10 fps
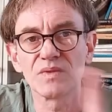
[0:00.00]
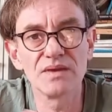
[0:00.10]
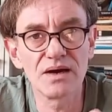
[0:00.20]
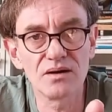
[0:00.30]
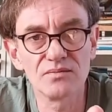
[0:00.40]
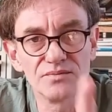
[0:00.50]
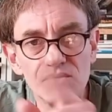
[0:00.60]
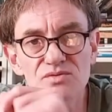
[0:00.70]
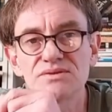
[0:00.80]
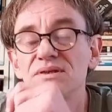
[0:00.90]
Now,
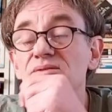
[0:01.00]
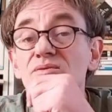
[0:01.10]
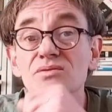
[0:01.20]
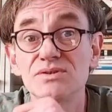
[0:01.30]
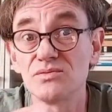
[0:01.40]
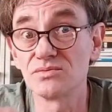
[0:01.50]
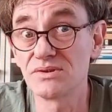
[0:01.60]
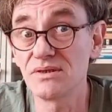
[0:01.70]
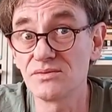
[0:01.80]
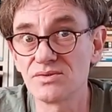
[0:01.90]
those technological
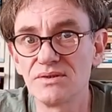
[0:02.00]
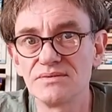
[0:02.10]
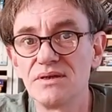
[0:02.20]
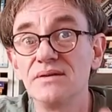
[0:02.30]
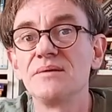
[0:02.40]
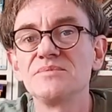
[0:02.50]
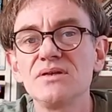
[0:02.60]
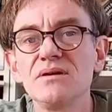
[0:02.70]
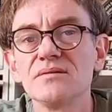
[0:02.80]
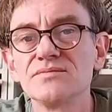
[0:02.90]
changes in
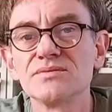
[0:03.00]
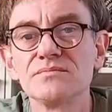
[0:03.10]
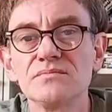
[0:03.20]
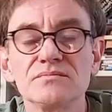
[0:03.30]
themselves